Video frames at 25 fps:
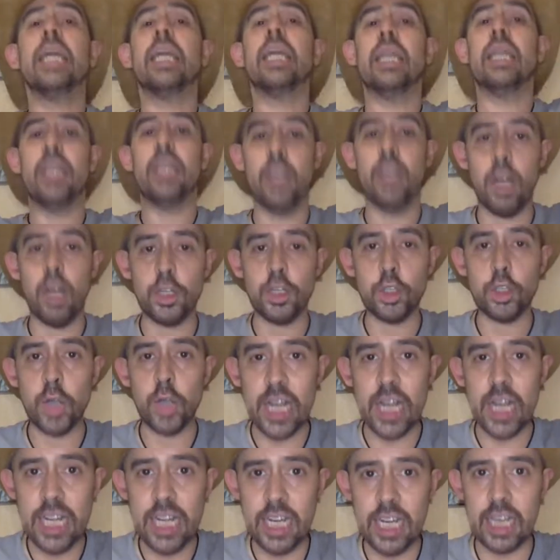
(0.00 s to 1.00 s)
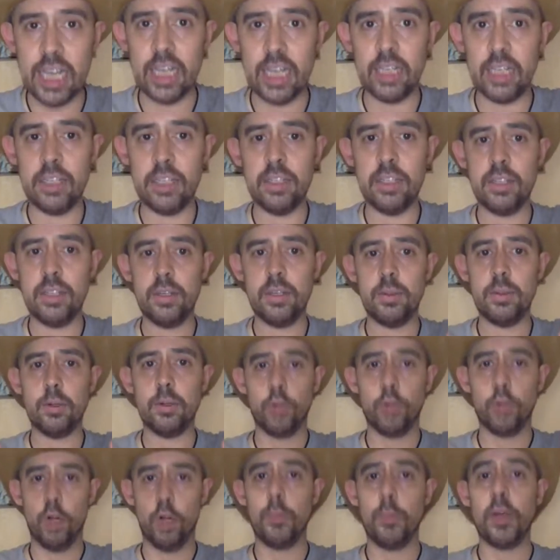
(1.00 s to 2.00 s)
In our training
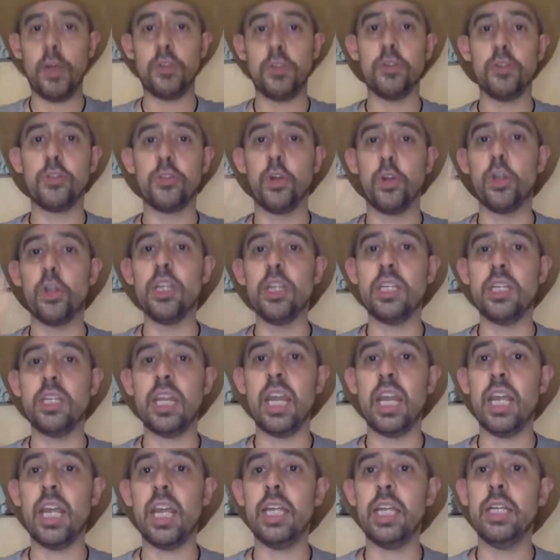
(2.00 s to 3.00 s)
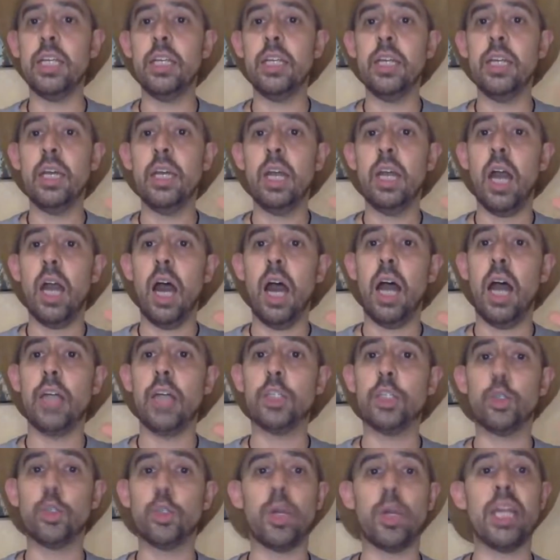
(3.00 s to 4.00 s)
group under 30-day
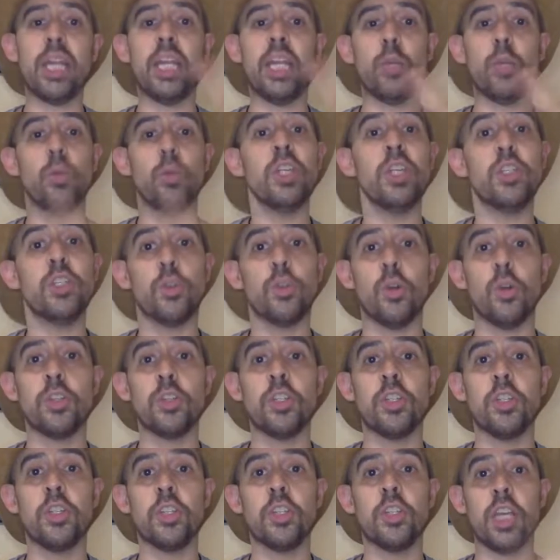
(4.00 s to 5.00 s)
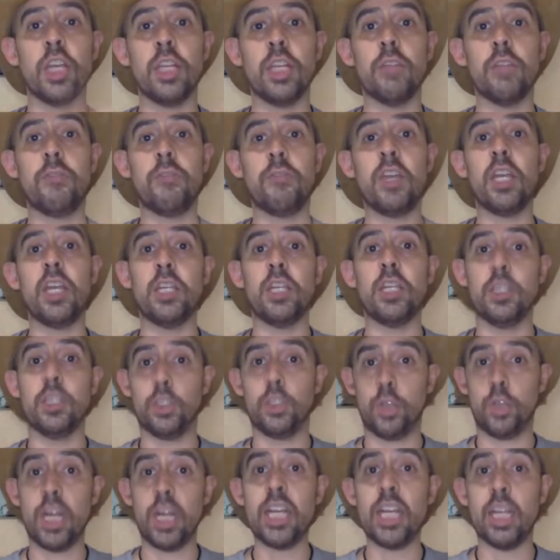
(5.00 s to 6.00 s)
training resources in the
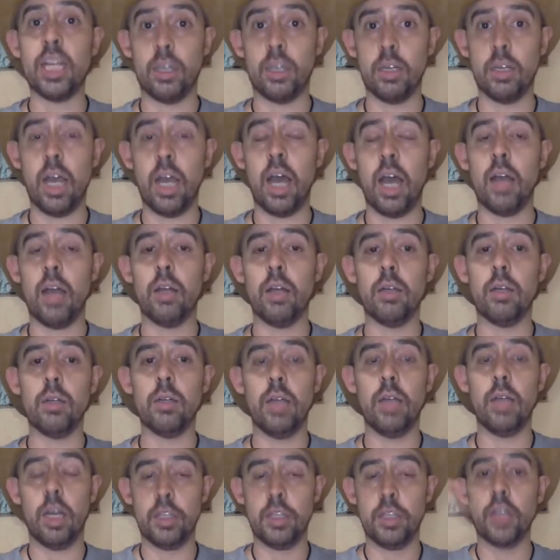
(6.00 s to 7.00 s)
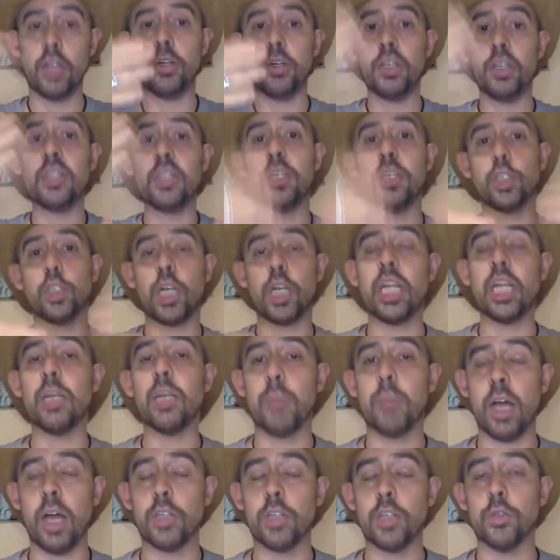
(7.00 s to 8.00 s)
training underneath the training
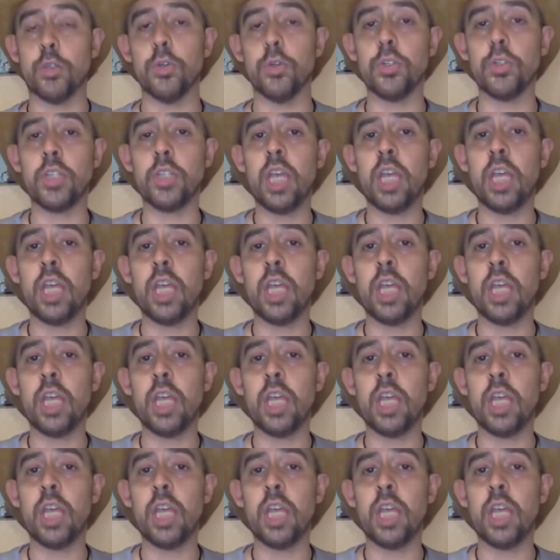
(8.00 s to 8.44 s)
modules.